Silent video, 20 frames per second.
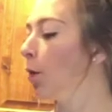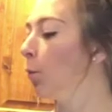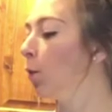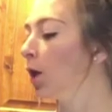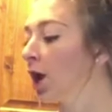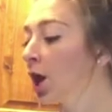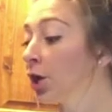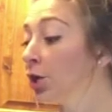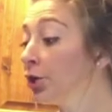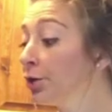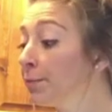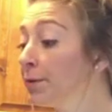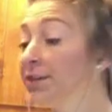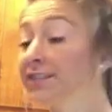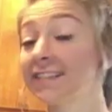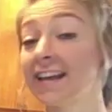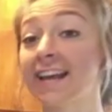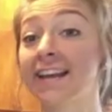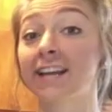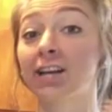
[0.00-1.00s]

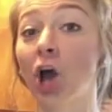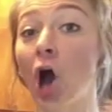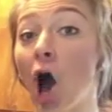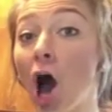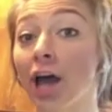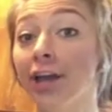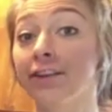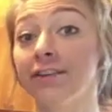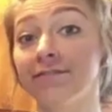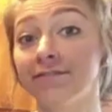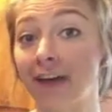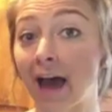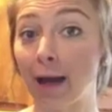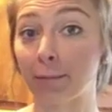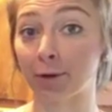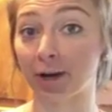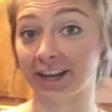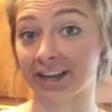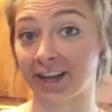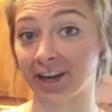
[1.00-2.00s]
100% cotton
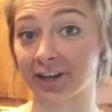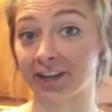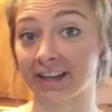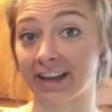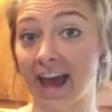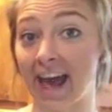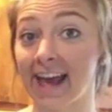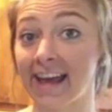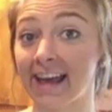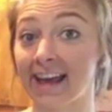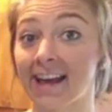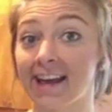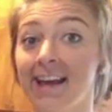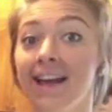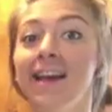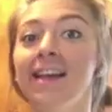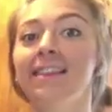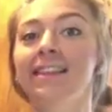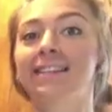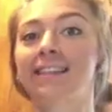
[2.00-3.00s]
fabric here today.
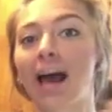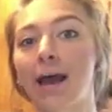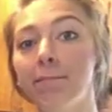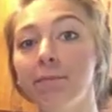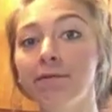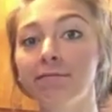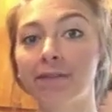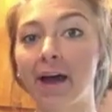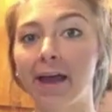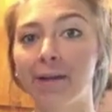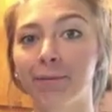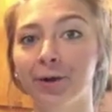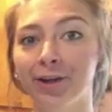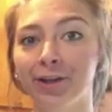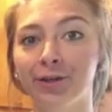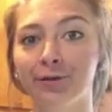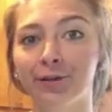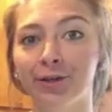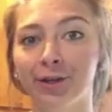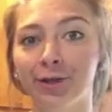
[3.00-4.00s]
The type of fiber
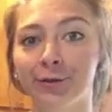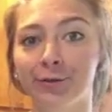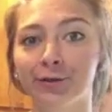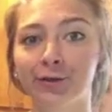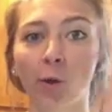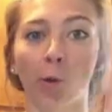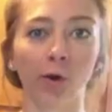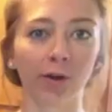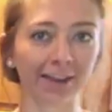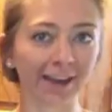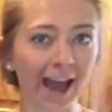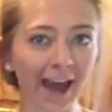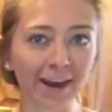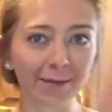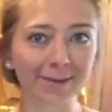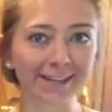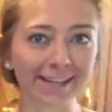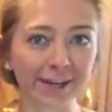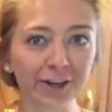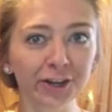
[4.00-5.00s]
you use, or the kind
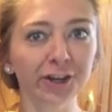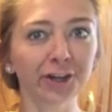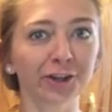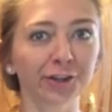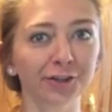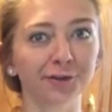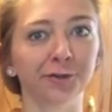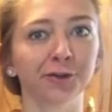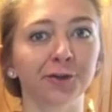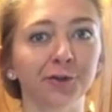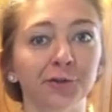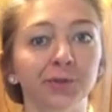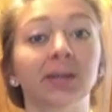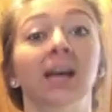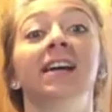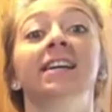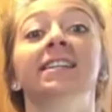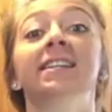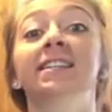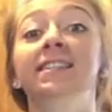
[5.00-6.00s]
of material you use,
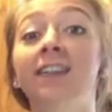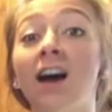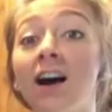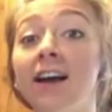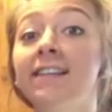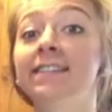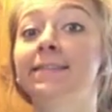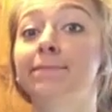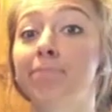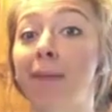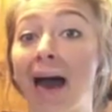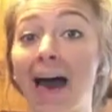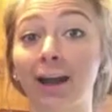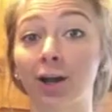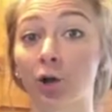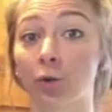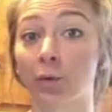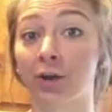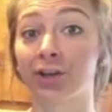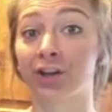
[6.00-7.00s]
does
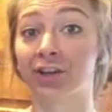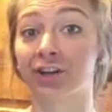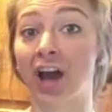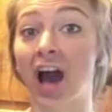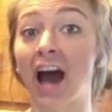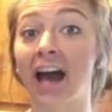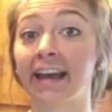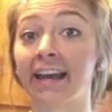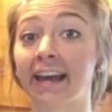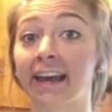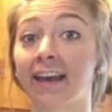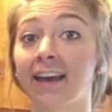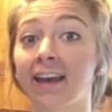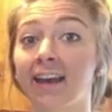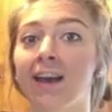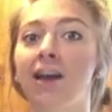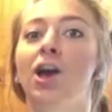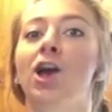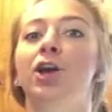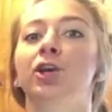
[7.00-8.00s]
matter when you're dyeing.
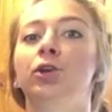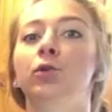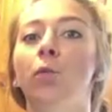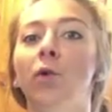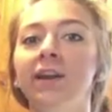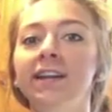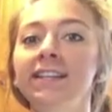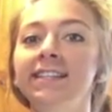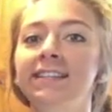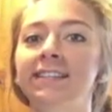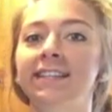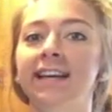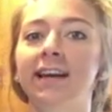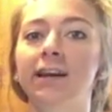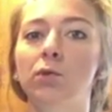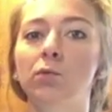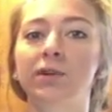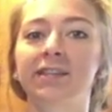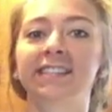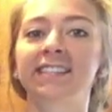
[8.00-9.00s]
You wanna
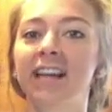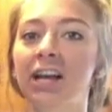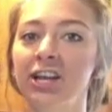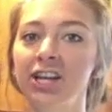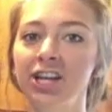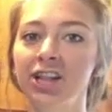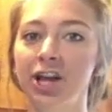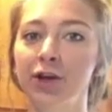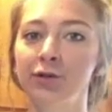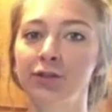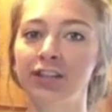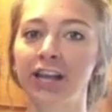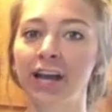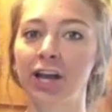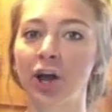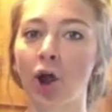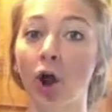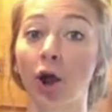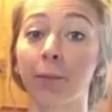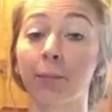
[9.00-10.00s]
stick with
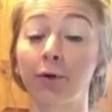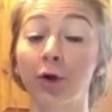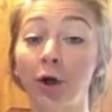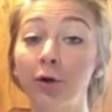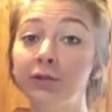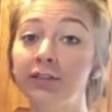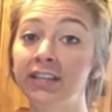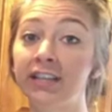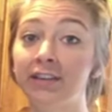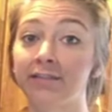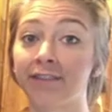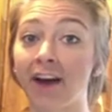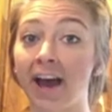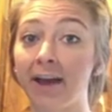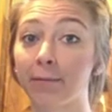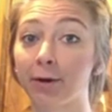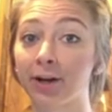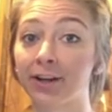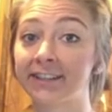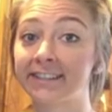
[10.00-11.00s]
cellulosic or protein
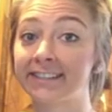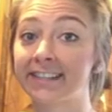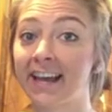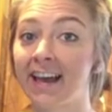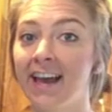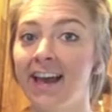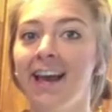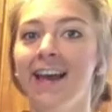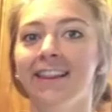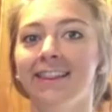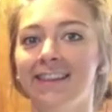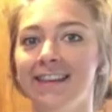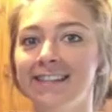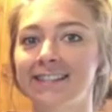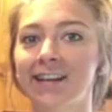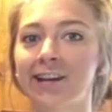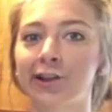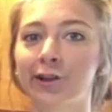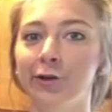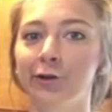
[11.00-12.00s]
fibers.
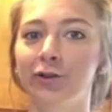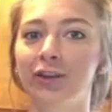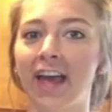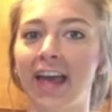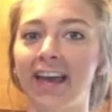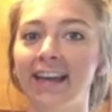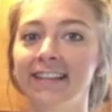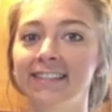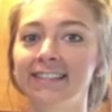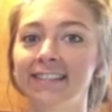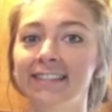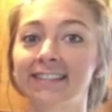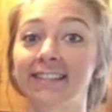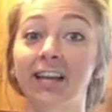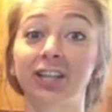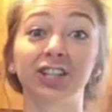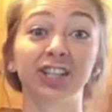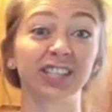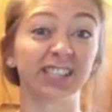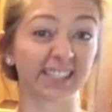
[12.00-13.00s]
These include things
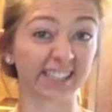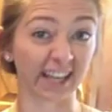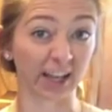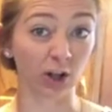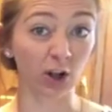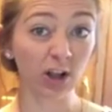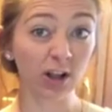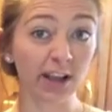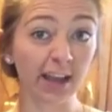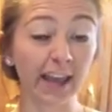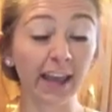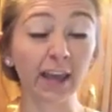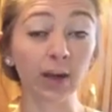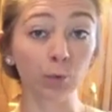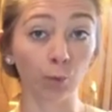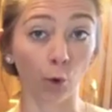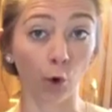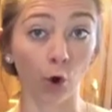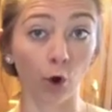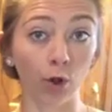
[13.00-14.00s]
such as silk
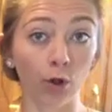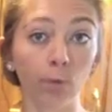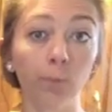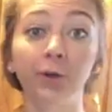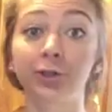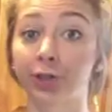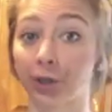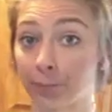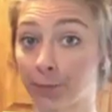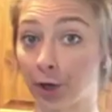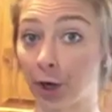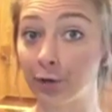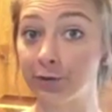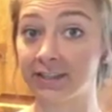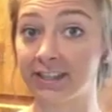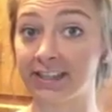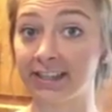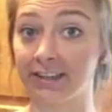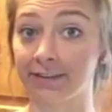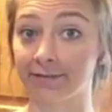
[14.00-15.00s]
and wool, which are
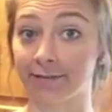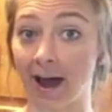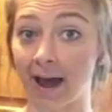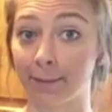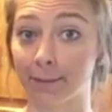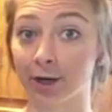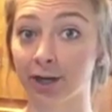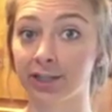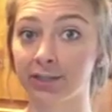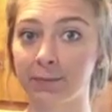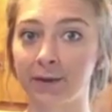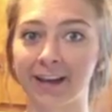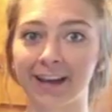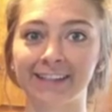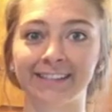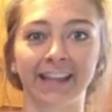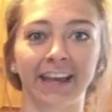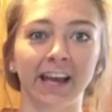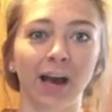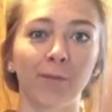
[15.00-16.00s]
protein fibers
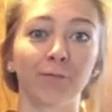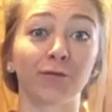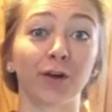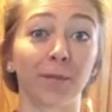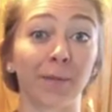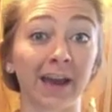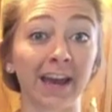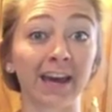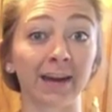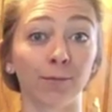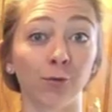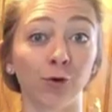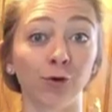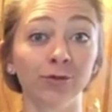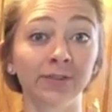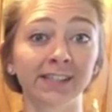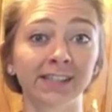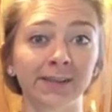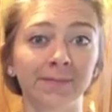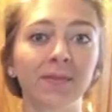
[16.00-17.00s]
because they come from
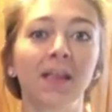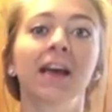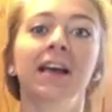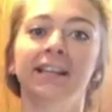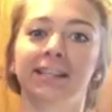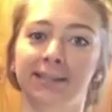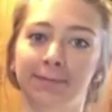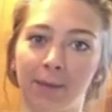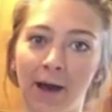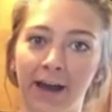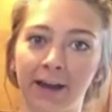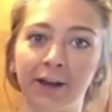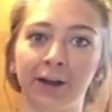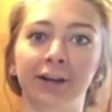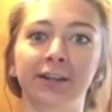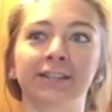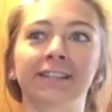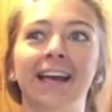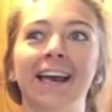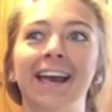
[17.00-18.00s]
animals,
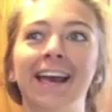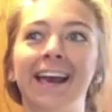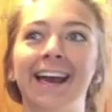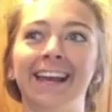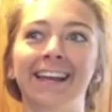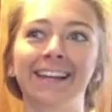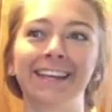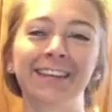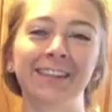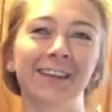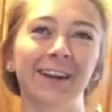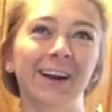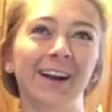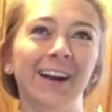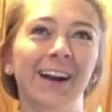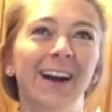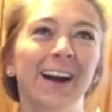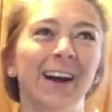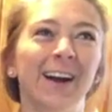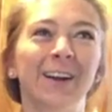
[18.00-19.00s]
spiders, and either
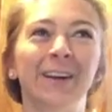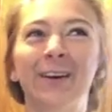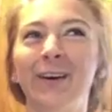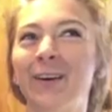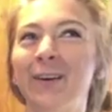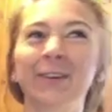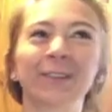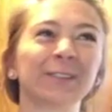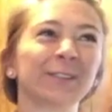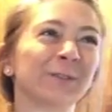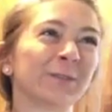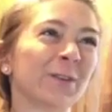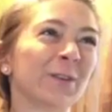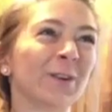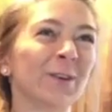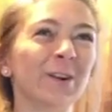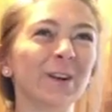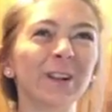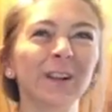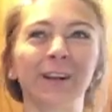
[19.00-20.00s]
goats'
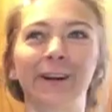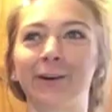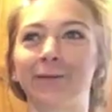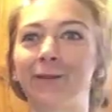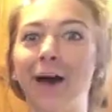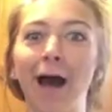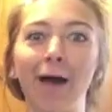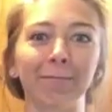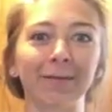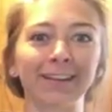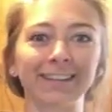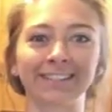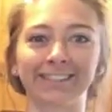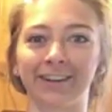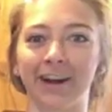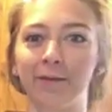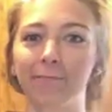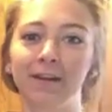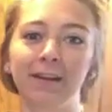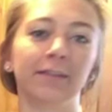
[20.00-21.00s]
wool or rabbits,
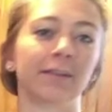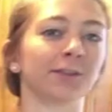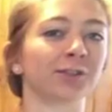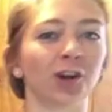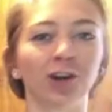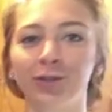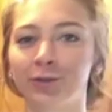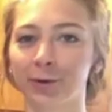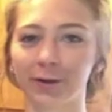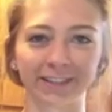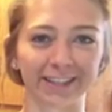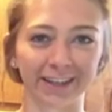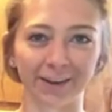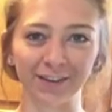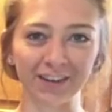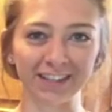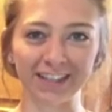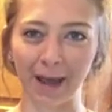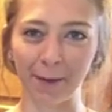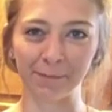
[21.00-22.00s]
or I mean, there's all sorts of
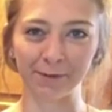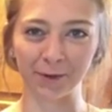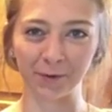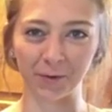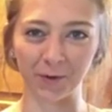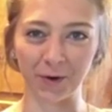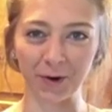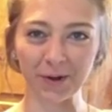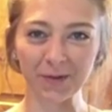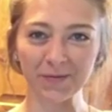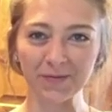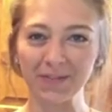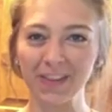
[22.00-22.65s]
different types of wool.